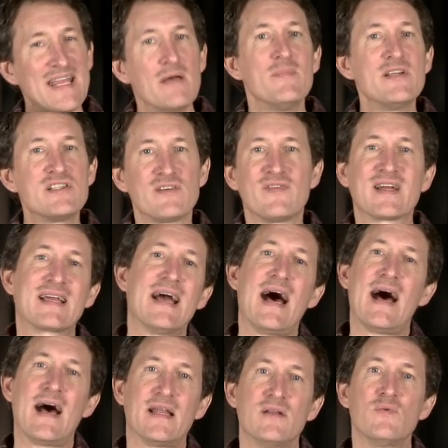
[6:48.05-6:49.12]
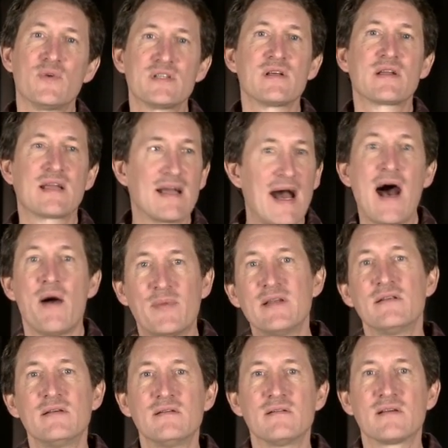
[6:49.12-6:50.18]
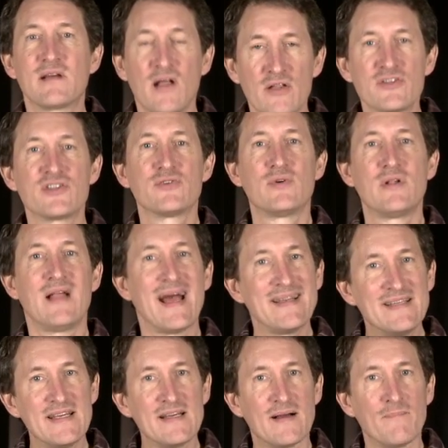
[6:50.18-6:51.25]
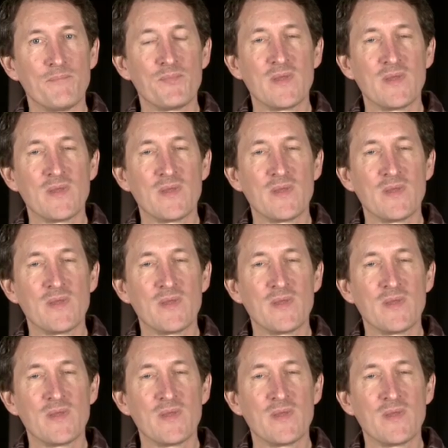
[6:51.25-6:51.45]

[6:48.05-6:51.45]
image of a god was a common cultural idea.